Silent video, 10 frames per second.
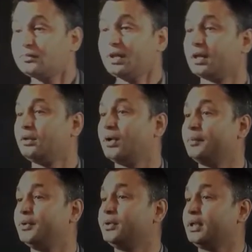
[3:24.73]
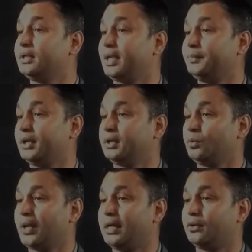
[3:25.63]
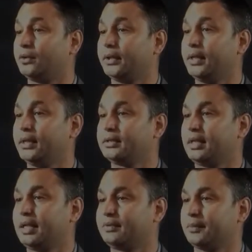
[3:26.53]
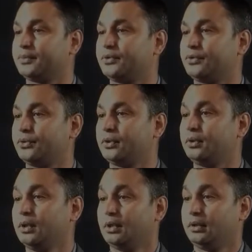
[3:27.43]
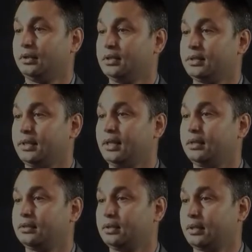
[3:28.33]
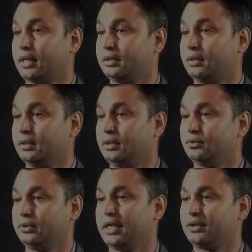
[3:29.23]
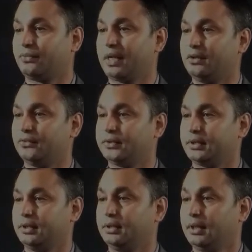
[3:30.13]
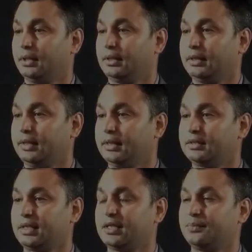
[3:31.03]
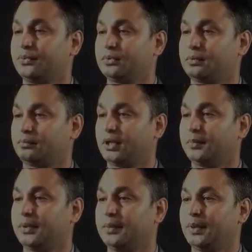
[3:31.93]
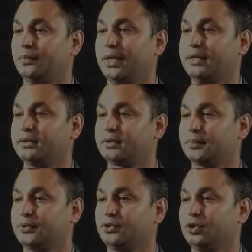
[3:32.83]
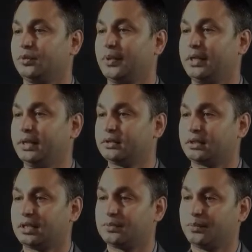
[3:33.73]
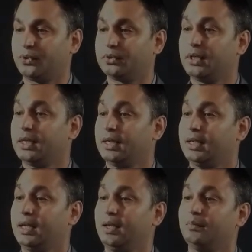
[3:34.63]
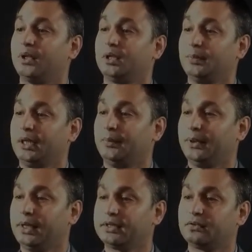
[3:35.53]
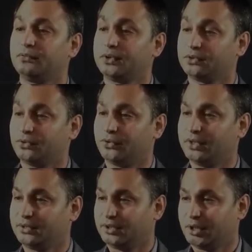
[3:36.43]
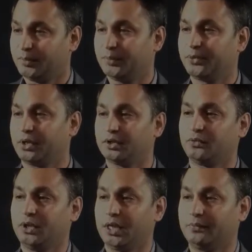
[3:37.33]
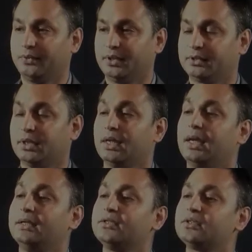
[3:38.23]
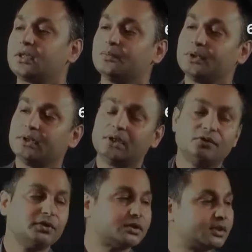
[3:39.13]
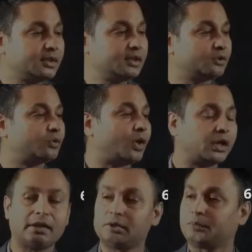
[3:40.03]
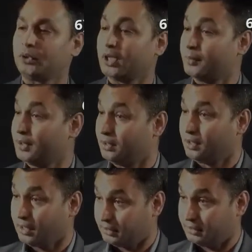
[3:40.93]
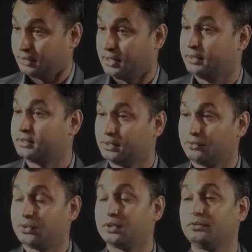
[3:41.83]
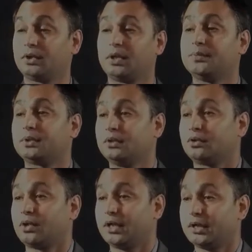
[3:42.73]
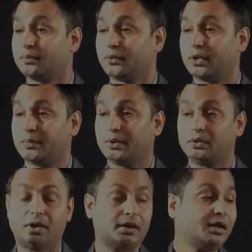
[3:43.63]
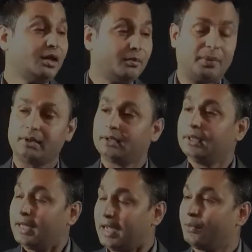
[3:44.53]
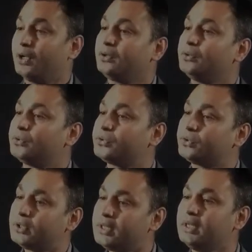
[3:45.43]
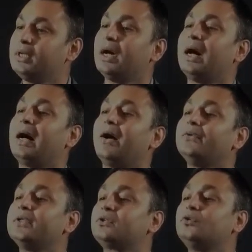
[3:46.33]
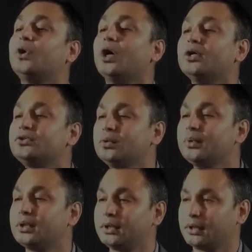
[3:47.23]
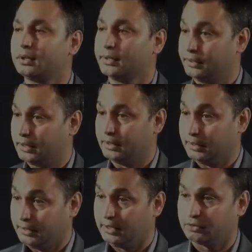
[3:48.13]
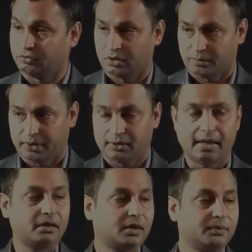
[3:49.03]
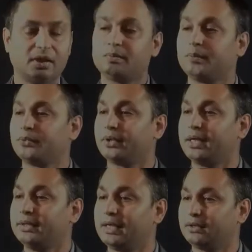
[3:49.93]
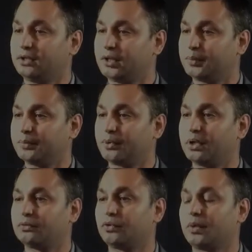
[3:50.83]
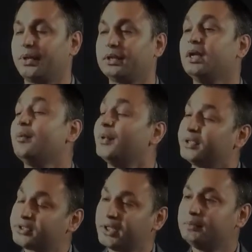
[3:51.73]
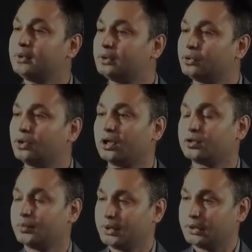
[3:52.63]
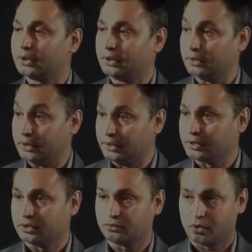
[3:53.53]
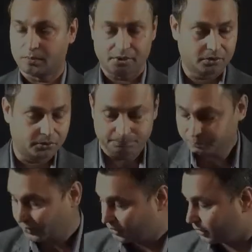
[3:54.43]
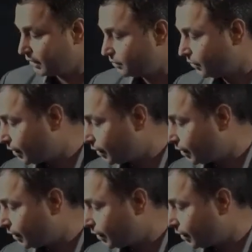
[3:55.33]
again, what I'm doing is I'm taking y equal to ax and I'm substituting this ax right here. So that's why you will see that x transpose multiplied by y is substituted by x transpose a multiplied by x, which is known as the triple product. We have this, and this is something that you will see in quadratic programming a lot, right? This equation will come in the quadratic programming a lot, but I want you to see how this could also be written in the index format, right? Sometimes people write that in a triple product format, but the same thing could also be written in the indices format too. So let's go